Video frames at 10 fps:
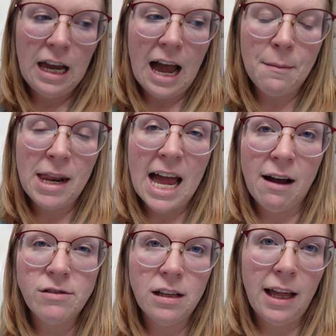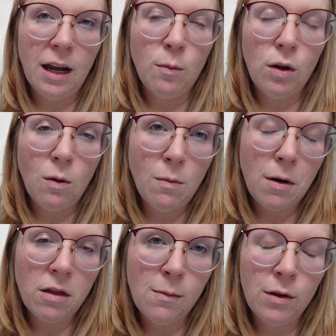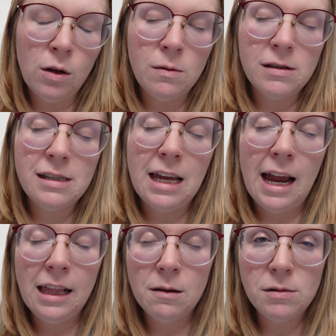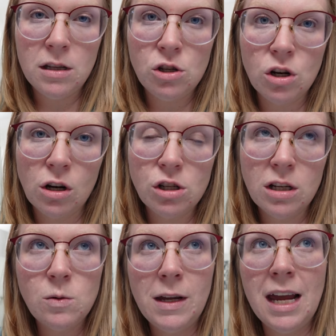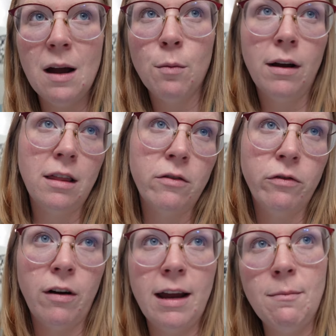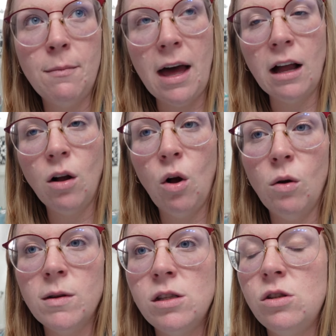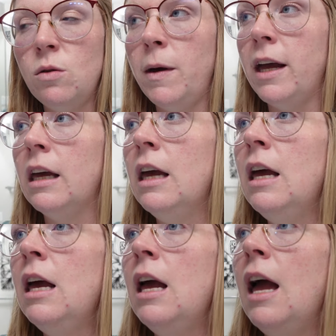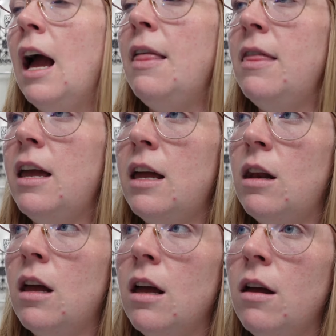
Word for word: I'm going to have to like blow up all the balloons, take them to the church because we can't bring the frame back home, it's too big, and then